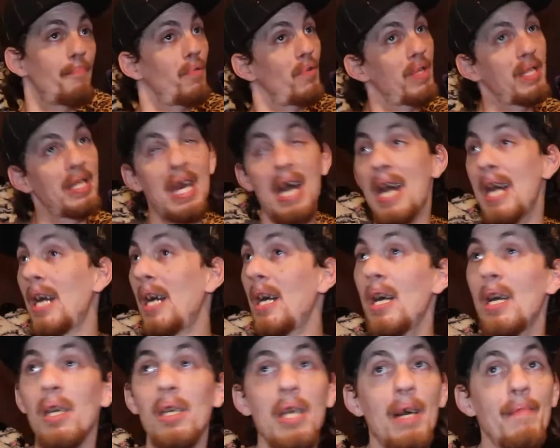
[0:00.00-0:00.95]
put that,
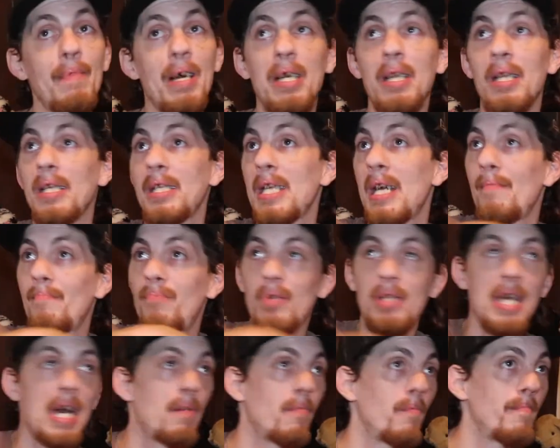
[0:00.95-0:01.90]
I'm not going to say I
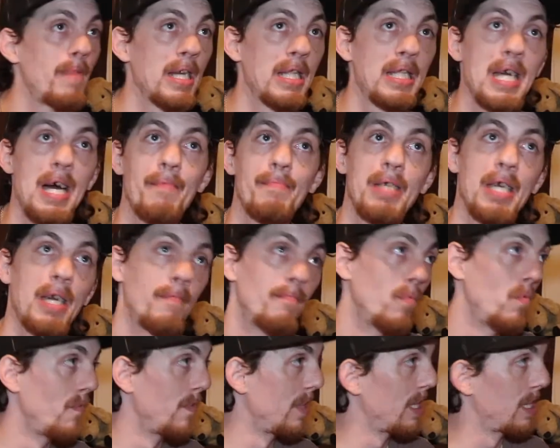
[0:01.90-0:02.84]
put that with my top 10
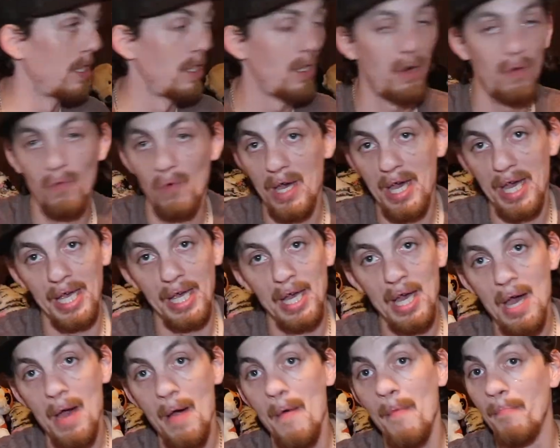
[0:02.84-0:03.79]
movies. No way.
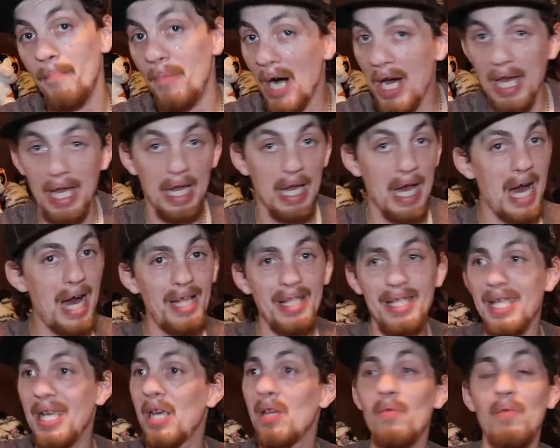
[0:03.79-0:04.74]
But I'll
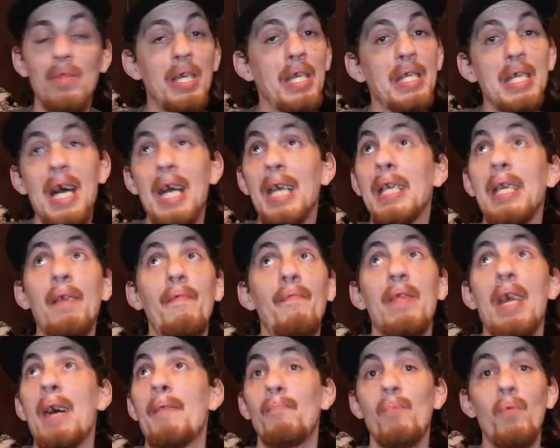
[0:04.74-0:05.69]
tell you this, I give
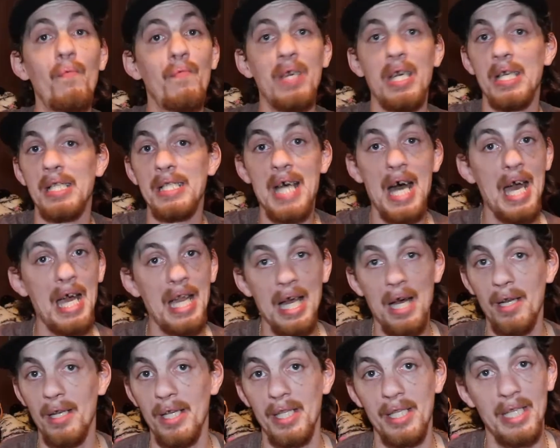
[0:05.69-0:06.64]
that movie a 9
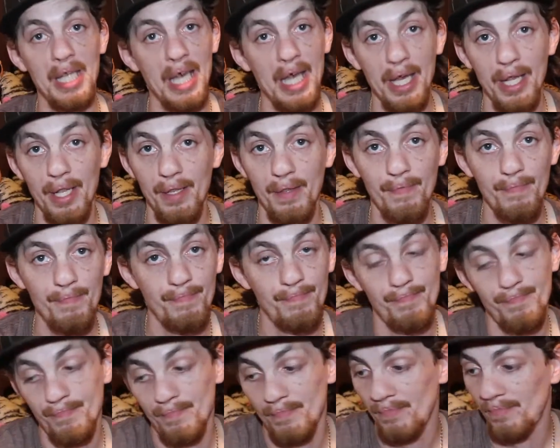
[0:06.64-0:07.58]
out of 10.
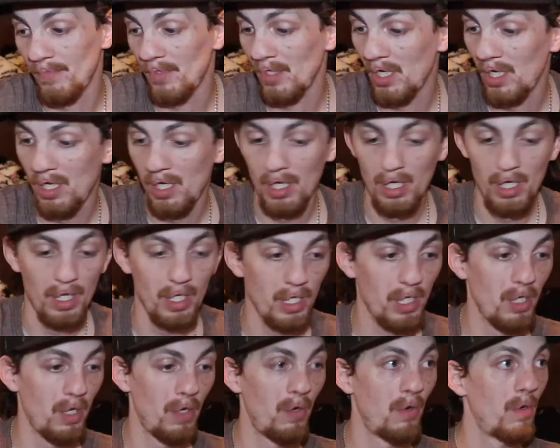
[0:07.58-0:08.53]

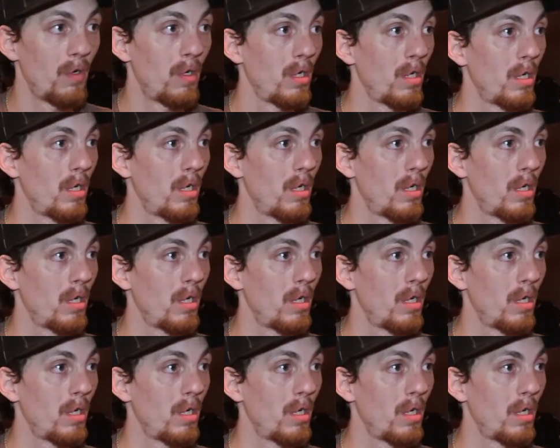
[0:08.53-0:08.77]
So